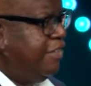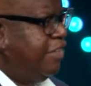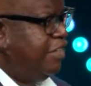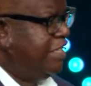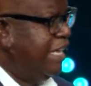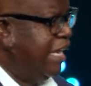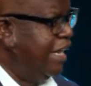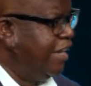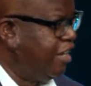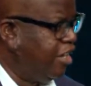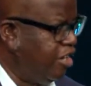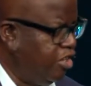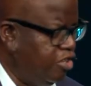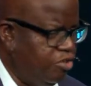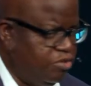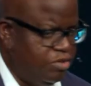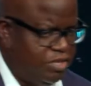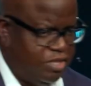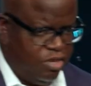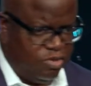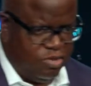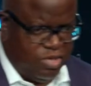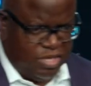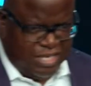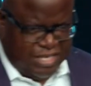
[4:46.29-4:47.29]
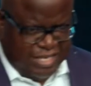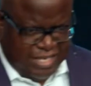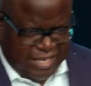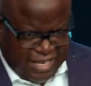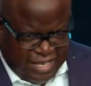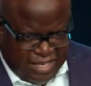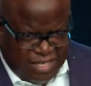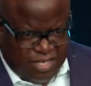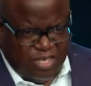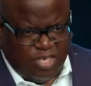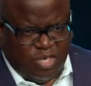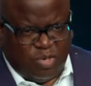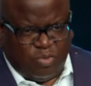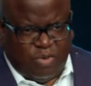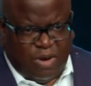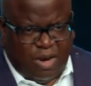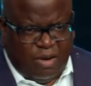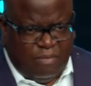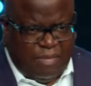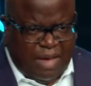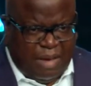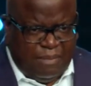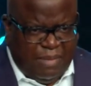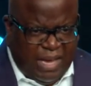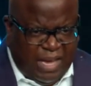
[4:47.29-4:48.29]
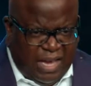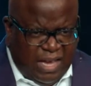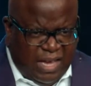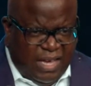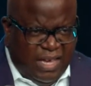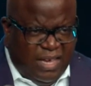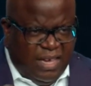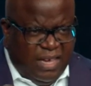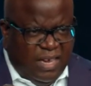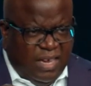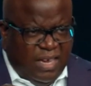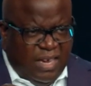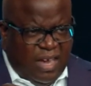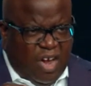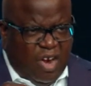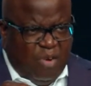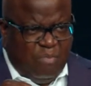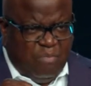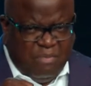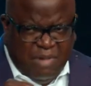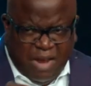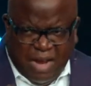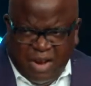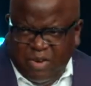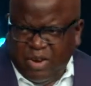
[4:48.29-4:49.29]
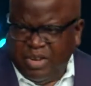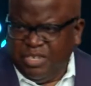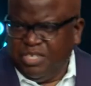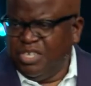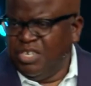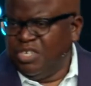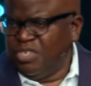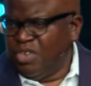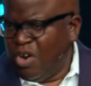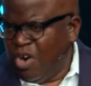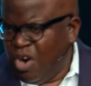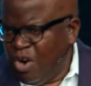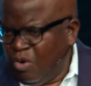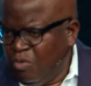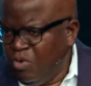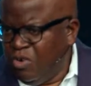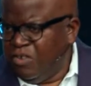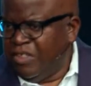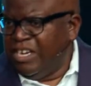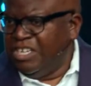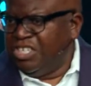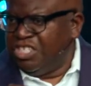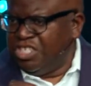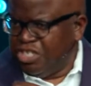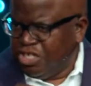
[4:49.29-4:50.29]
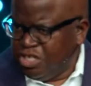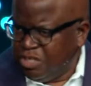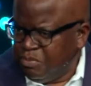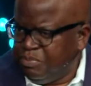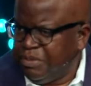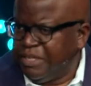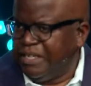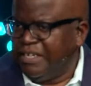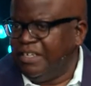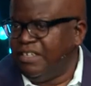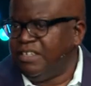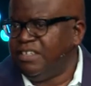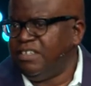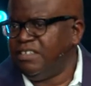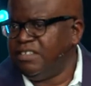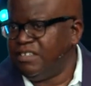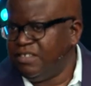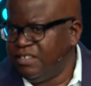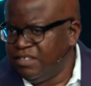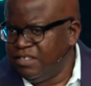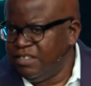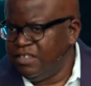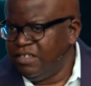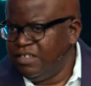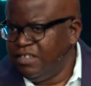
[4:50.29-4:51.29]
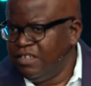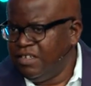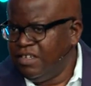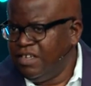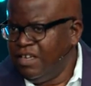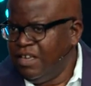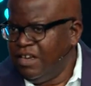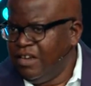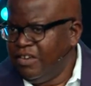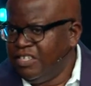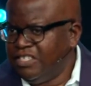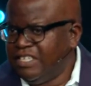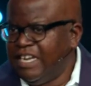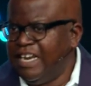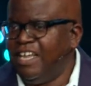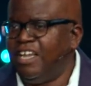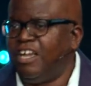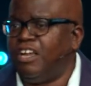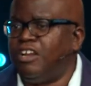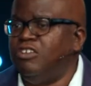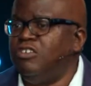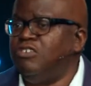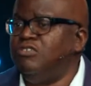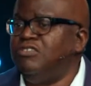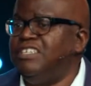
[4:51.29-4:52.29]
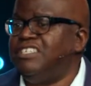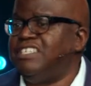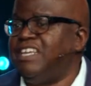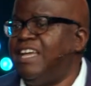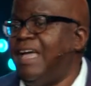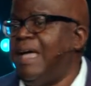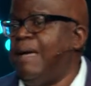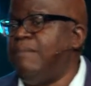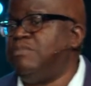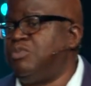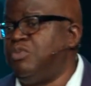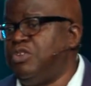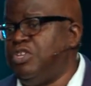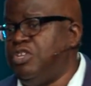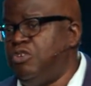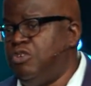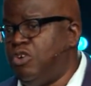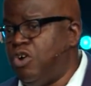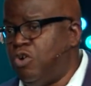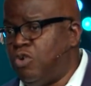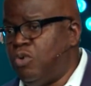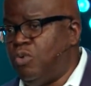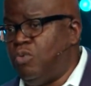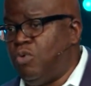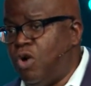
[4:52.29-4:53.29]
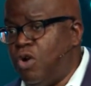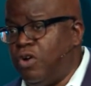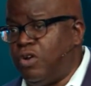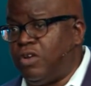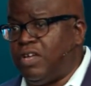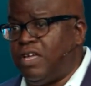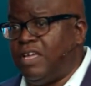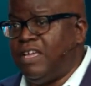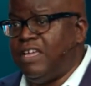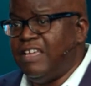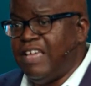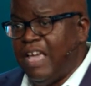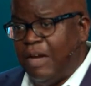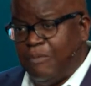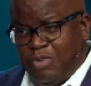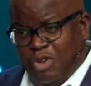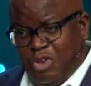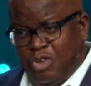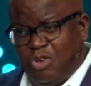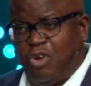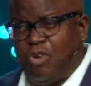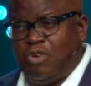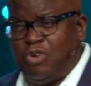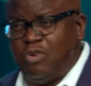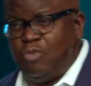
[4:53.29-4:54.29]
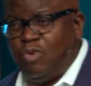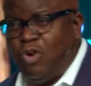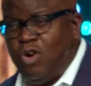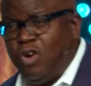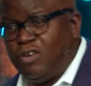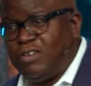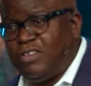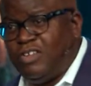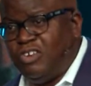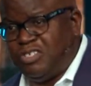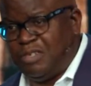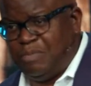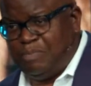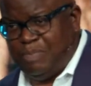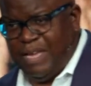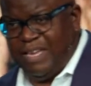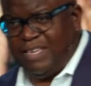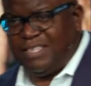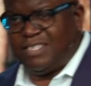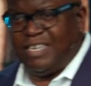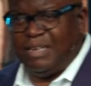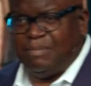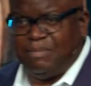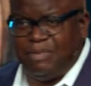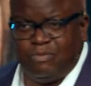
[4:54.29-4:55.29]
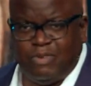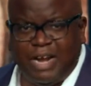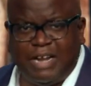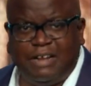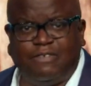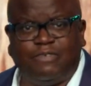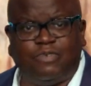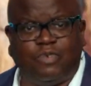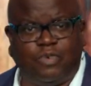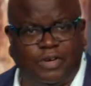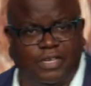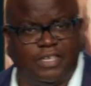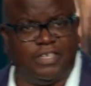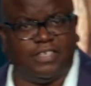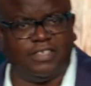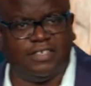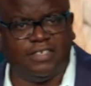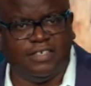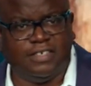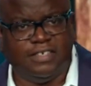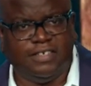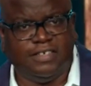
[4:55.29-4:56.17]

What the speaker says: Does that include those seasons where maybe our marriages aren't where they should be? Does that include the times when you go to work, and when you go to work, there's a pink slip waiting for you?